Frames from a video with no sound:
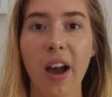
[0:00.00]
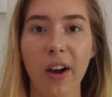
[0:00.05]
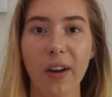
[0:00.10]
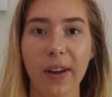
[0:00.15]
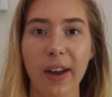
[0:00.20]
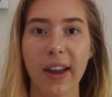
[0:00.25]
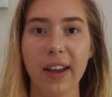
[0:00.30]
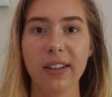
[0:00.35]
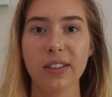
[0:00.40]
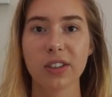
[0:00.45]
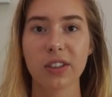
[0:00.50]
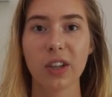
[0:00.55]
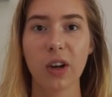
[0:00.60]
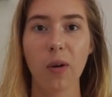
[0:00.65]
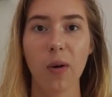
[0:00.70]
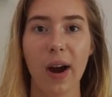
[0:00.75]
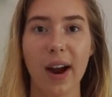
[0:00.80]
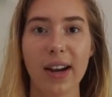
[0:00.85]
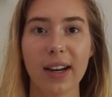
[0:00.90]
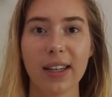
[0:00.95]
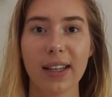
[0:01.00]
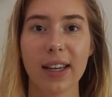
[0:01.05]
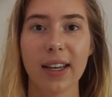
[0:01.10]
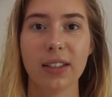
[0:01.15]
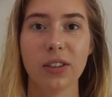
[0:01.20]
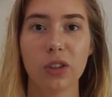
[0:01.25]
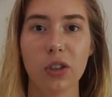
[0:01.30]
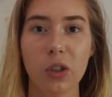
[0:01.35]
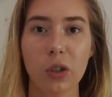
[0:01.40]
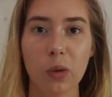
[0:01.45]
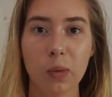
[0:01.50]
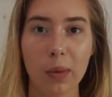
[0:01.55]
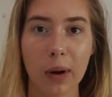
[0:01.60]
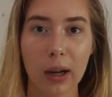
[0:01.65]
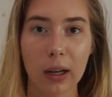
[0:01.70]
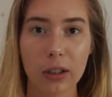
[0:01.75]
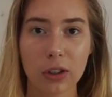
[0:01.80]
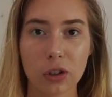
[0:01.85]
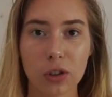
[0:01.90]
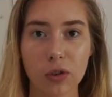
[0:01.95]
Okay, so I didn't get too
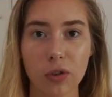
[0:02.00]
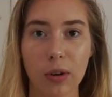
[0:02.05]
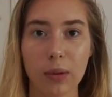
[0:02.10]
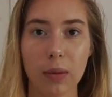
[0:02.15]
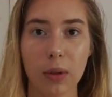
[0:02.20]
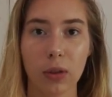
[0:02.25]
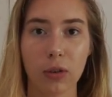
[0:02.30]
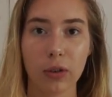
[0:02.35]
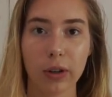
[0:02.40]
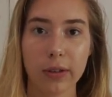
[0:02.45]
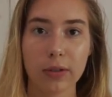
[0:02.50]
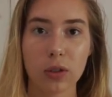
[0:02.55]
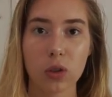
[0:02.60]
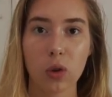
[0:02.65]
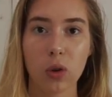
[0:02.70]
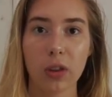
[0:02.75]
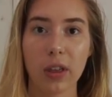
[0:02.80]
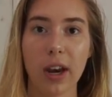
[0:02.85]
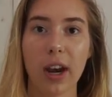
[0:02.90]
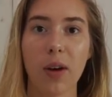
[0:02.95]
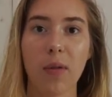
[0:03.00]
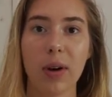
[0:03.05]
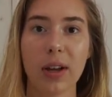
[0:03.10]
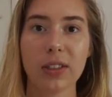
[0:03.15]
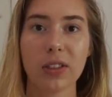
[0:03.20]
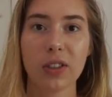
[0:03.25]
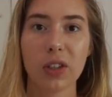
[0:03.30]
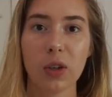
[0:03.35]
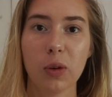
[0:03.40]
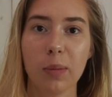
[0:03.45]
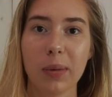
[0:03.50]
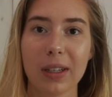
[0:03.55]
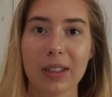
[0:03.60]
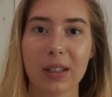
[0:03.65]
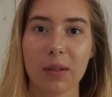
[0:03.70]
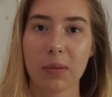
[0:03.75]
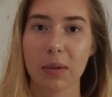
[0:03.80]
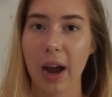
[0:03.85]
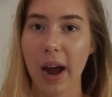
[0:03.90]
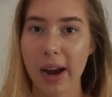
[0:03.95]
much from the thrift store that I went to because
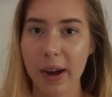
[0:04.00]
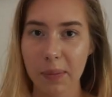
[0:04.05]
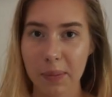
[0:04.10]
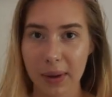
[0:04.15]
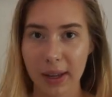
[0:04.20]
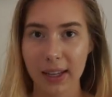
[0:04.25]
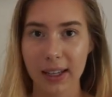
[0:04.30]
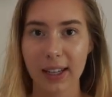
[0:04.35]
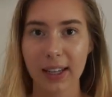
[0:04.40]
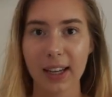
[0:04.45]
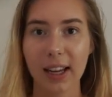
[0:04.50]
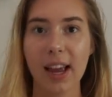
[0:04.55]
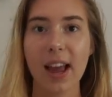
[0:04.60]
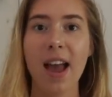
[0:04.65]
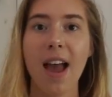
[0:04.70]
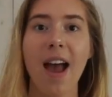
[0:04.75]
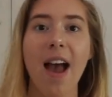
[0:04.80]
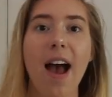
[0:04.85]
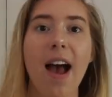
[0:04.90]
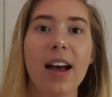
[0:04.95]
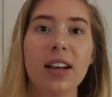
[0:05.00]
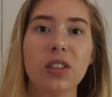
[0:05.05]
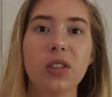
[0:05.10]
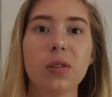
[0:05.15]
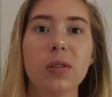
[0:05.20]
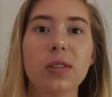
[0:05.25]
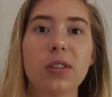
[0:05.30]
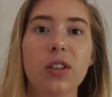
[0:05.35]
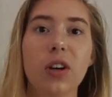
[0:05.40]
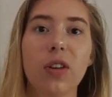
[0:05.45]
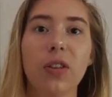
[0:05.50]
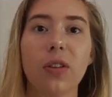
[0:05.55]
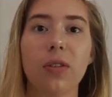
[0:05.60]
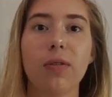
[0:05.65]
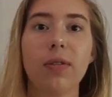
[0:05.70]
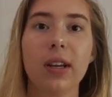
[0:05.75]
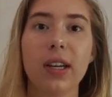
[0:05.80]
I'm kind of picky, as you can tell in the